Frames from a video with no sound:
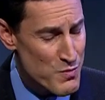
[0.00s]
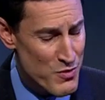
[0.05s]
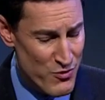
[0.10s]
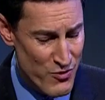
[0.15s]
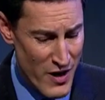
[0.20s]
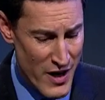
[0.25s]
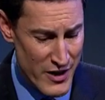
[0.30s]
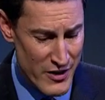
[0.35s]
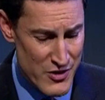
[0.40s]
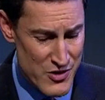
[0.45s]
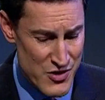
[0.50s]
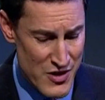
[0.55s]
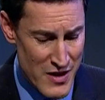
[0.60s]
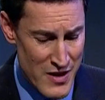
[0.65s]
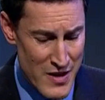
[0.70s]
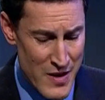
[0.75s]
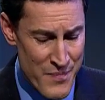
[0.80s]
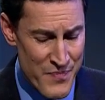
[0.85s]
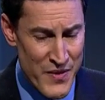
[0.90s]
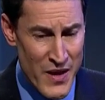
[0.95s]
providers.
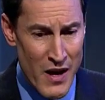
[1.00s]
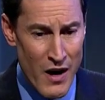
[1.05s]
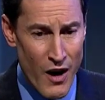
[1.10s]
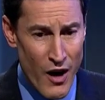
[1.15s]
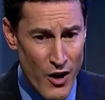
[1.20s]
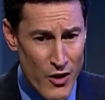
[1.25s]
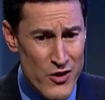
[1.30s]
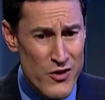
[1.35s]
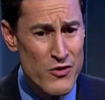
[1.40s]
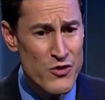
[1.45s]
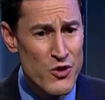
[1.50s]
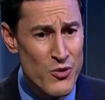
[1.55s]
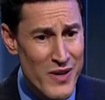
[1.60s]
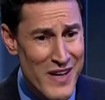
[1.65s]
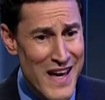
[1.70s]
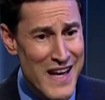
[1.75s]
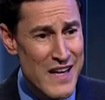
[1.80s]
Are you doing